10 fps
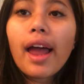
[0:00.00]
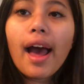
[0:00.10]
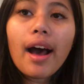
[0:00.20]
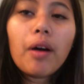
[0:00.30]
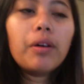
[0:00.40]

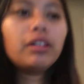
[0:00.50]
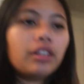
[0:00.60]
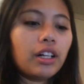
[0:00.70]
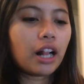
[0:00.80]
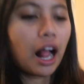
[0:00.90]
now.
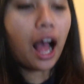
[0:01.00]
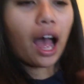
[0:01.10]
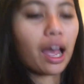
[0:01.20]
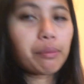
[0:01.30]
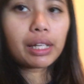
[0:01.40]

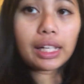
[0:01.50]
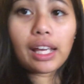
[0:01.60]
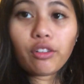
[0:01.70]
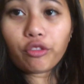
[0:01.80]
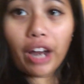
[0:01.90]
I'm gonna
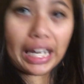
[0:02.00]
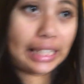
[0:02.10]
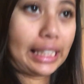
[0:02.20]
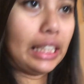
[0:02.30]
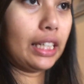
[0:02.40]
get
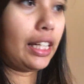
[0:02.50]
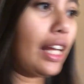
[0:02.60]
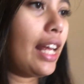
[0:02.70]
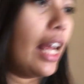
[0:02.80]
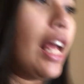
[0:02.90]
ready
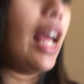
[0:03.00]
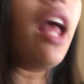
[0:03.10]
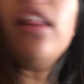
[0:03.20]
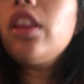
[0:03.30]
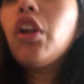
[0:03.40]

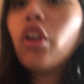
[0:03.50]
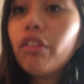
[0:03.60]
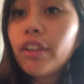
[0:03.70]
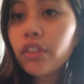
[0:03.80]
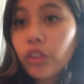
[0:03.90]
in the
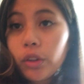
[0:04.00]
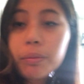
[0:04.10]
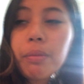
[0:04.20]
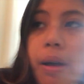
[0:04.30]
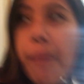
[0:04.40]
living
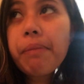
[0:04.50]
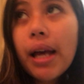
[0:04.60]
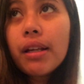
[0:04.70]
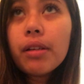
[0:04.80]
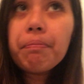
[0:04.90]
room.
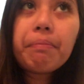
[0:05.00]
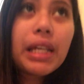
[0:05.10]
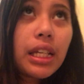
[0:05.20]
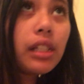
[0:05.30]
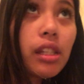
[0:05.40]
By
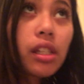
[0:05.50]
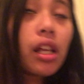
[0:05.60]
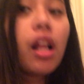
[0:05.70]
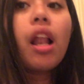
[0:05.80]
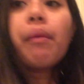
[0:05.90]
means,
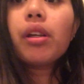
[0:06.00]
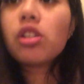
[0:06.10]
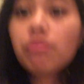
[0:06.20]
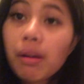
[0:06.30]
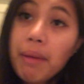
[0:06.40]
I'm gonna
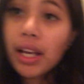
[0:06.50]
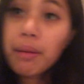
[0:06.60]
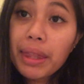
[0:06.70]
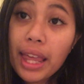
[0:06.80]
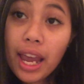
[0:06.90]
do my
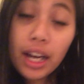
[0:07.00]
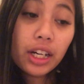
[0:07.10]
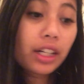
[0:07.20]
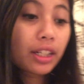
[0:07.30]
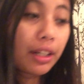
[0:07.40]
makeup
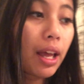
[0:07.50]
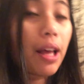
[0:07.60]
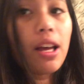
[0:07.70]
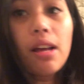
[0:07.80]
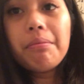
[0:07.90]
there
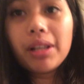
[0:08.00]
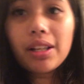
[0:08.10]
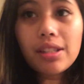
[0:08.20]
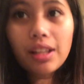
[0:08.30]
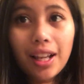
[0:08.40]

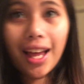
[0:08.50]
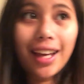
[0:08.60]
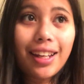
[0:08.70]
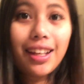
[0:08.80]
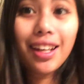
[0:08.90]
because the
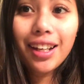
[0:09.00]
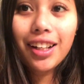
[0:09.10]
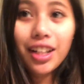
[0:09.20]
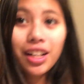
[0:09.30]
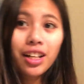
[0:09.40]
lighting
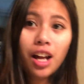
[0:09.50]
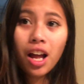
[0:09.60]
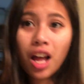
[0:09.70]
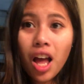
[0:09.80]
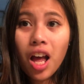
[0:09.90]
here
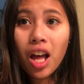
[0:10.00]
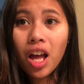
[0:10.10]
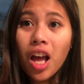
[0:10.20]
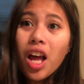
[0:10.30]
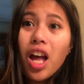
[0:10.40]

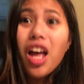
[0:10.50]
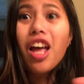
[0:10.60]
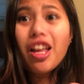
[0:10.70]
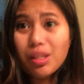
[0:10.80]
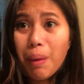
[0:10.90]
is